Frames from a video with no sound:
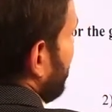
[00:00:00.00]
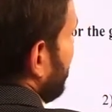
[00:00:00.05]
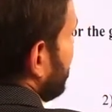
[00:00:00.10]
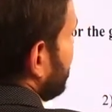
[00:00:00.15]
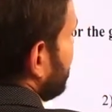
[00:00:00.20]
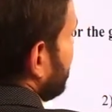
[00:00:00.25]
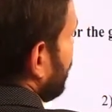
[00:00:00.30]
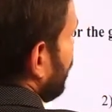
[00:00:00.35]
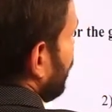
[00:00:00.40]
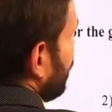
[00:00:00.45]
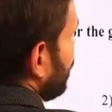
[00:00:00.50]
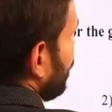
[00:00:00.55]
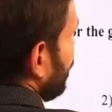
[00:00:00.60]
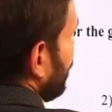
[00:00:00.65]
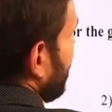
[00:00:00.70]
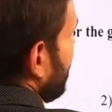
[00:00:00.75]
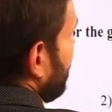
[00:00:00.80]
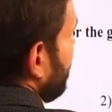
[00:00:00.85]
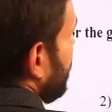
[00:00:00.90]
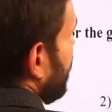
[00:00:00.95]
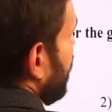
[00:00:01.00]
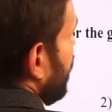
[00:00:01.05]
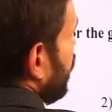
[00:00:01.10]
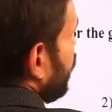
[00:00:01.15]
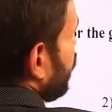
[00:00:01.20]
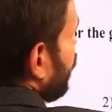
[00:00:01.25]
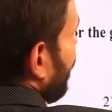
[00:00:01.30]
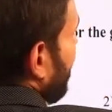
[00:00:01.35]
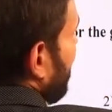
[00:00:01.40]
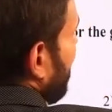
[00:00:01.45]
B as 0 as well.
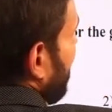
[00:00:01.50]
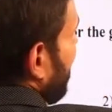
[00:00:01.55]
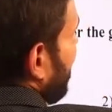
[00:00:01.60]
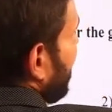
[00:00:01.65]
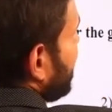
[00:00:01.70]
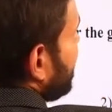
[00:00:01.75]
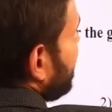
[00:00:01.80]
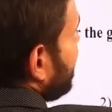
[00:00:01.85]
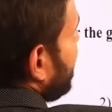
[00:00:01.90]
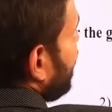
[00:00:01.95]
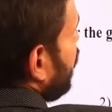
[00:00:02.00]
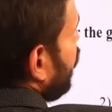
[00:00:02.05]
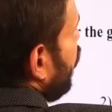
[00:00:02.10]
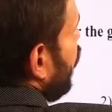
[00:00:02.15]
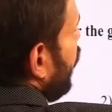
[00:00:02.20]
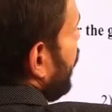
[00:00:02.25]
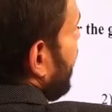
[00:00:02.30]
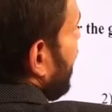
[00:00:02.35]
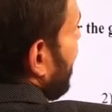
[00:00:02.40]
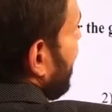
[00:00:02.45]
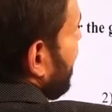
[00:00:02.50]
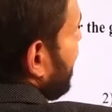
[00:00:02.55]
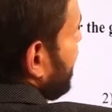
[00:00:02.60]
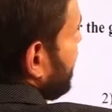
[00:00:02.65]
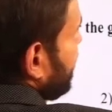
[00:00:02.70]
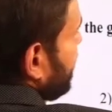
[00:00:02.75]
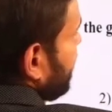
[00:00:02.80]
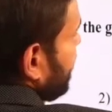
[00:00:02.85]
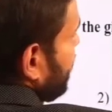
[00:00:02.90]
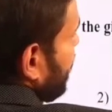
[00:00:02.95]
So when A is 0, it
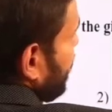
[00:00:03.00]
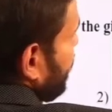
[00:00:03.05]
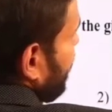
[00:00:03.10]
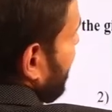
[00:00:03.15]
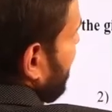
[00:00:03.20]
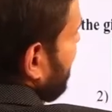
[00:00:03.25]
is just